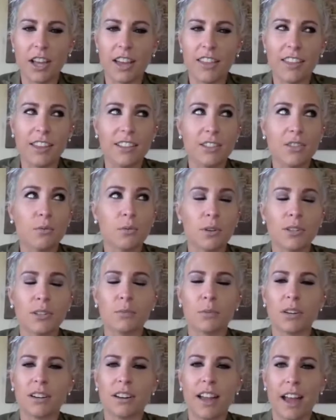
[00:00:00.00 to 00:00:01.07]
I think it's the worst
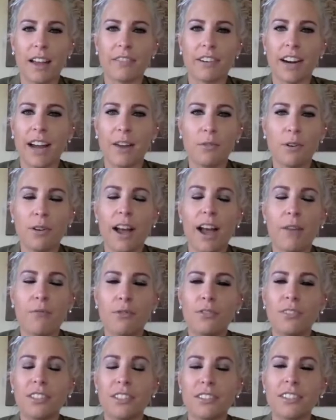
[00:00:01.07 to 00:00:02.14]
word ever. I
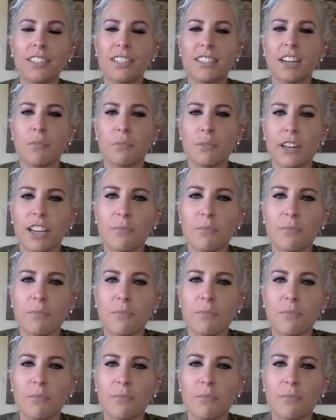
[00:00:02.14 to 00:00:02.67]
will literally stop reading